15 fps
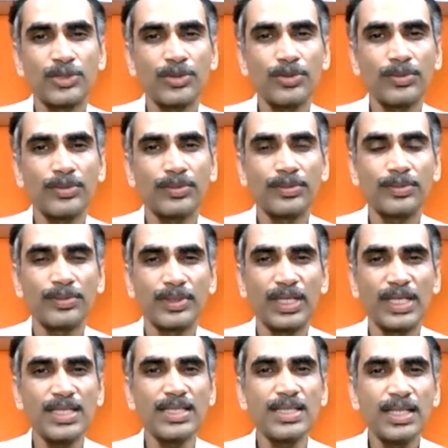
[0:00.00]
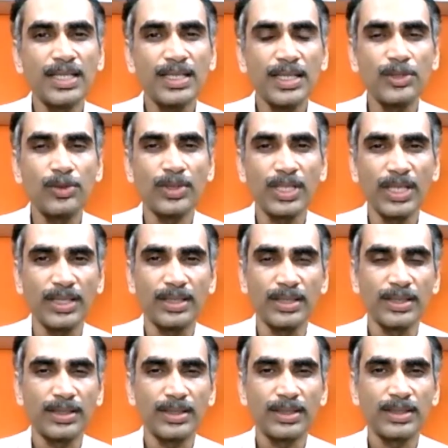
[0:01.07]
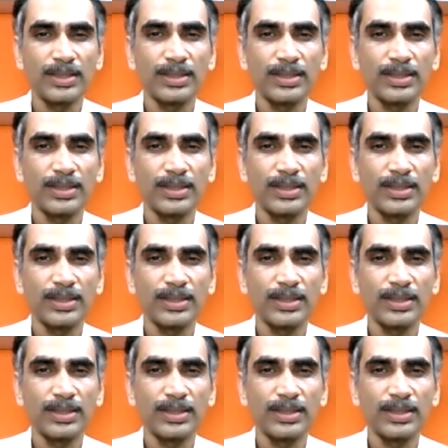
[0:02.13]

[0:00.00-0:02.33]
So, is there a looking